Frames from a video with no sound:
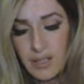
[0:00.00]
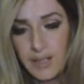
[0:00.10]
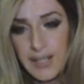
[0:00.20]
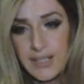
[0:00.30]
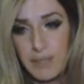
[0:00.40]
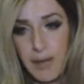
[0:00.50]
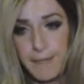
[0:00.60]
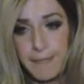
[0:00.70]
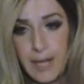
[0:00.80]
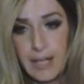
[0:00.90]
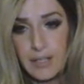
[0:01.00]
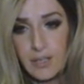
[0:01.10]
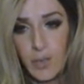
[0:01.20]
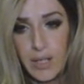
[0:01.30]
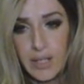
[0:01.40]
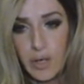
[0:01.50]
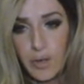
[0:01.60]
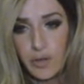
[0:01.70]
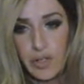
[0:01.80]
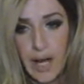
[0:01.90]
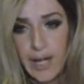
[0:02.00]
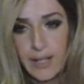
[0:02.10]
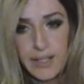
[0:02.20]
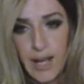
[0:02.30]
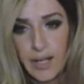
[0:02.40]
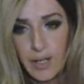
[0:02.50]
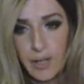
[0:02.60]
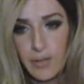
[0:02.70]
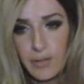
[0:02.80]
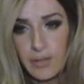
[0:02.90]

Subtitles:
Is it my fan in the window creating the echo?